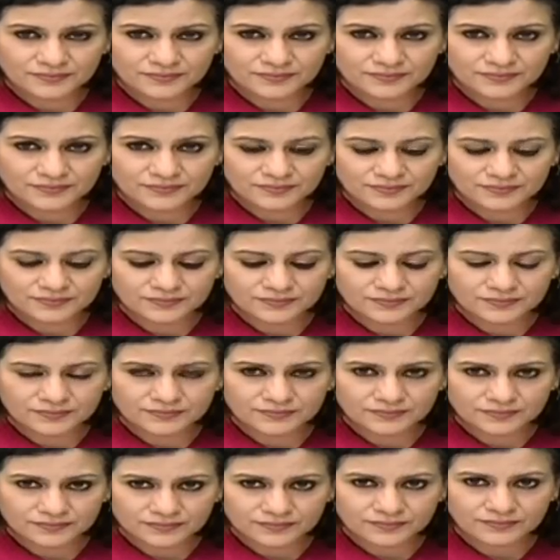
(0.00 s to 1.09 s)

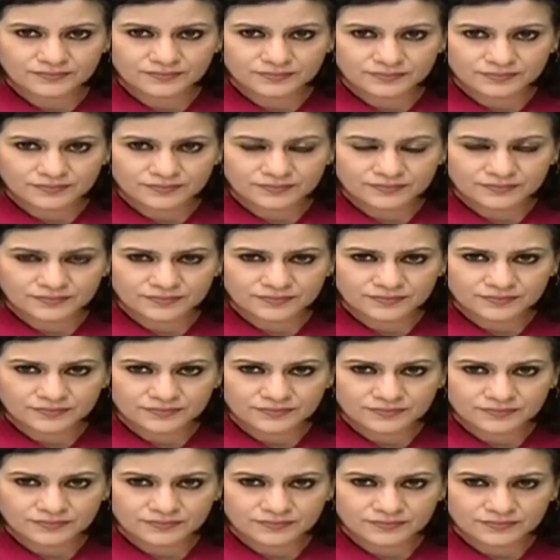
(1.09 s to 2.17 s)

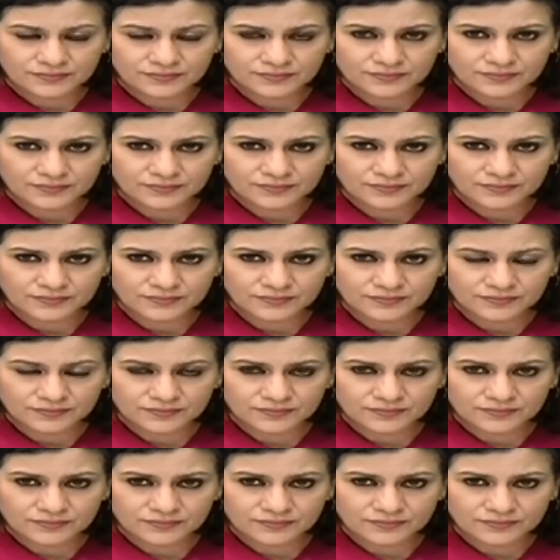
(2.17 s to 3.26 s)

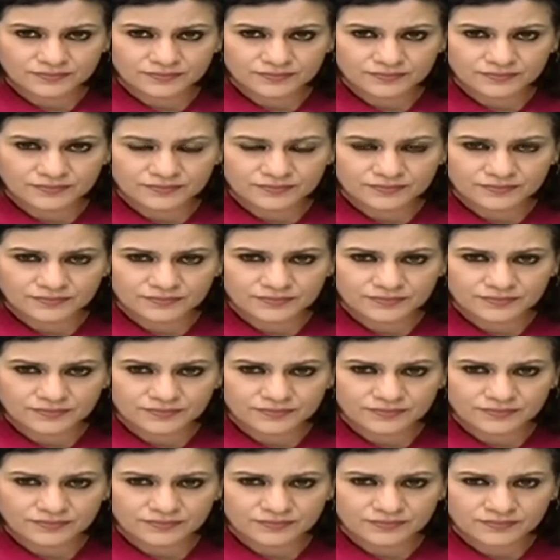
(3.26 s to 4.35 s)

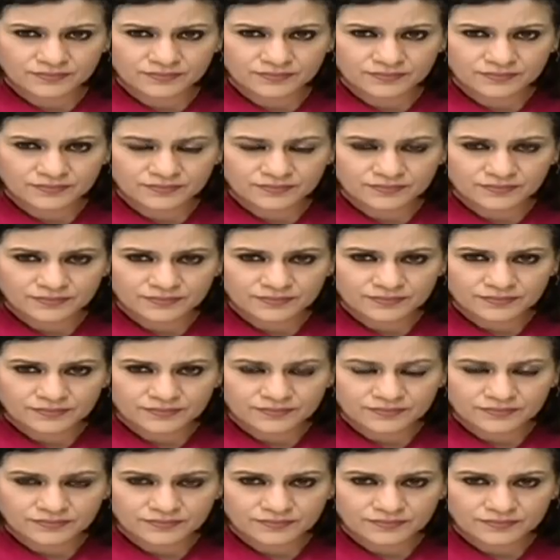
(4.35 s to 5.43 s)

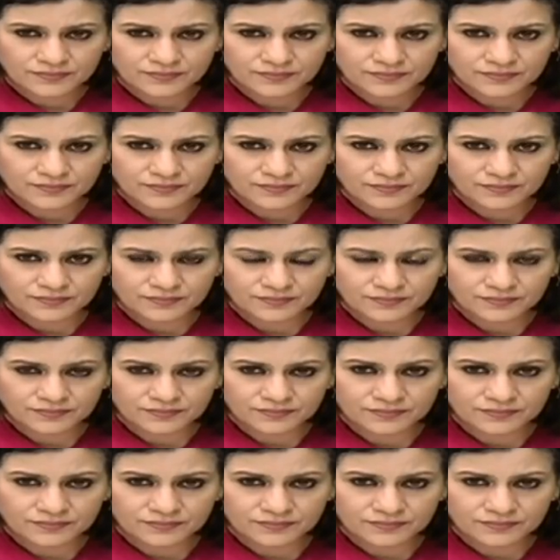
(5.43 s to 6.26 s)
No words are spoken by the person on screen.